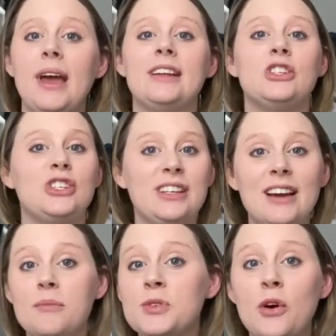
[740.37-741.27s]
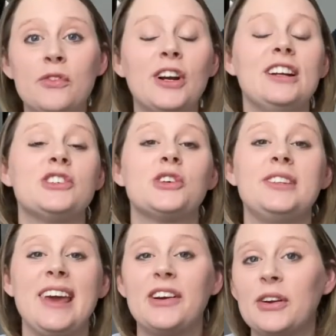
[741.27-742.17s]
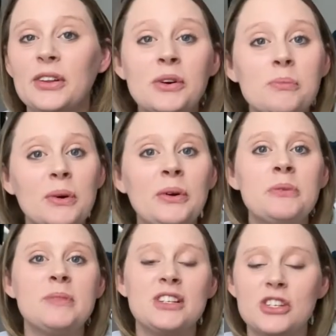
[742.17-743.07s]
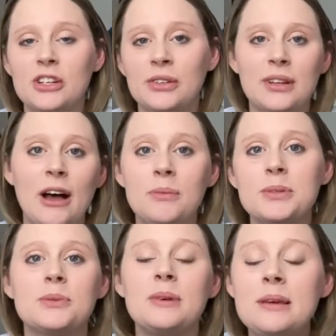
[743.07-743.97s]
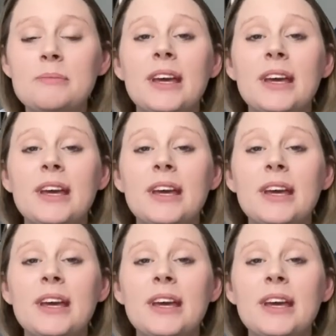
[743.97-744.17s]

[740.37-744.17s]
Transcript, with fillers: and she comes over and she'll take her little broom and she'll help sweep